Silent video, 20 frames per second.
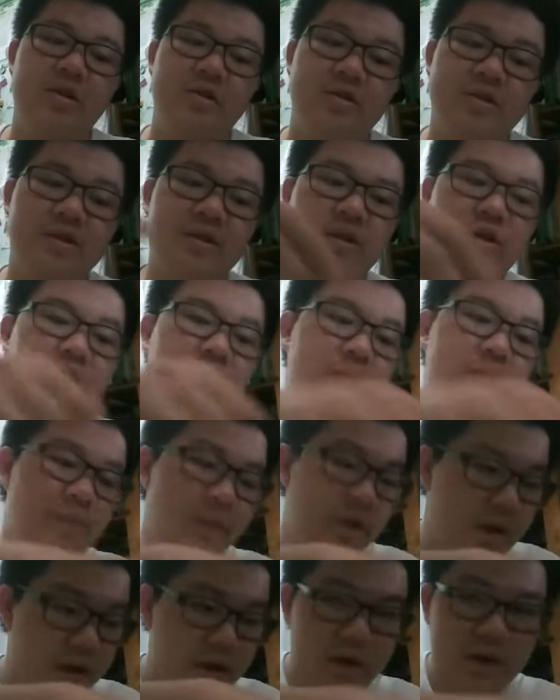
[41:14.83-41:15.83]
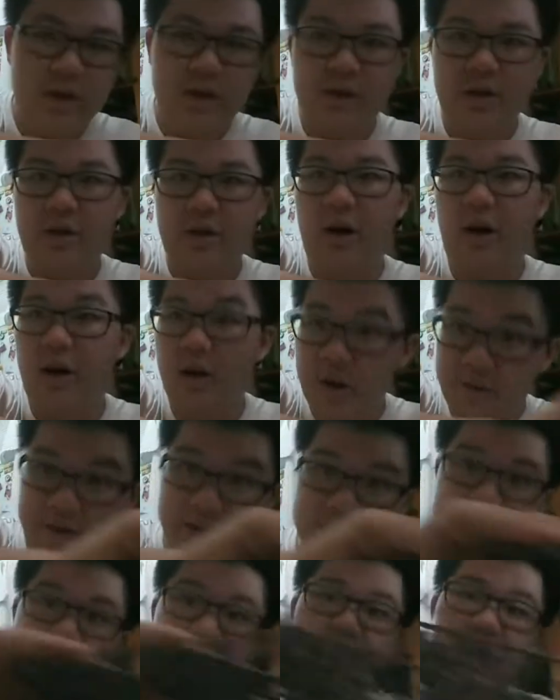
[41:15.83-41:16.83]
So all of
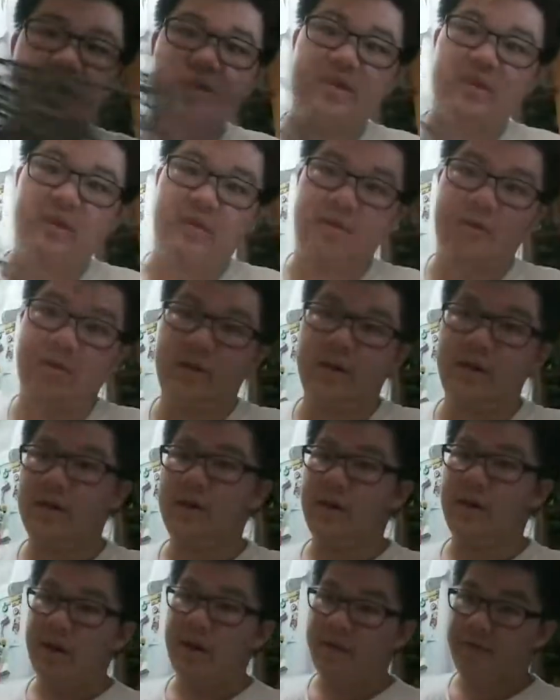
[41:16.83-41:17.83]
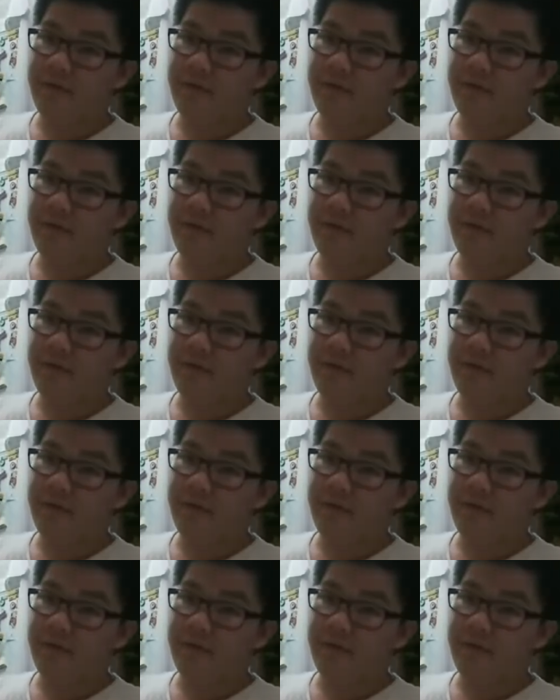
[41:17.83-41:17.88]
us have missed it. Like